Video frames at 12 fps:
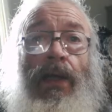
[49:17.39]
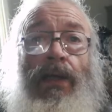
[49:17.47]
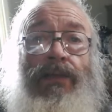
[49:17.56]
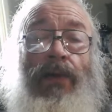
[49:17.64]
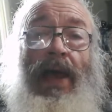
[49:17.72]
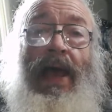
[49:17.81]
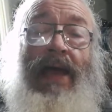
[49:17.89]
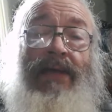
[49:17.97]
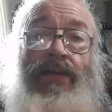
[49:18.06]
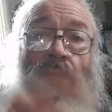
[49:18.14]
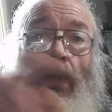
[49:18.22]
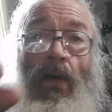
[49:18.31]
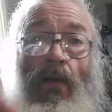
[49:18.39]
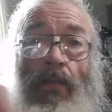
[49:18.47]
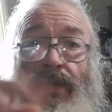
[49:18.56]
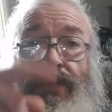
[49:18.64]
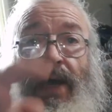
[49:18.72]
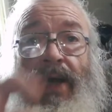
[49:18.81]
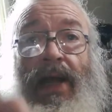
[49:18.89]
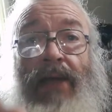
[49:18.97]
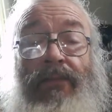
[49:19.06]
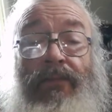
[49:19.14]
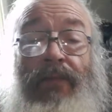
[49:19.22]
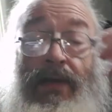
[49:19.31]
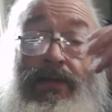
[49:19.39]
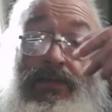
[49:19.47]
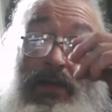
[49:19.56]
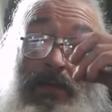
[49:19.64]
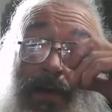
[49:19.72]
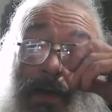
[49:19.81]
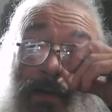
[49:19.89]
So I asked all of my skydiving friends if anybody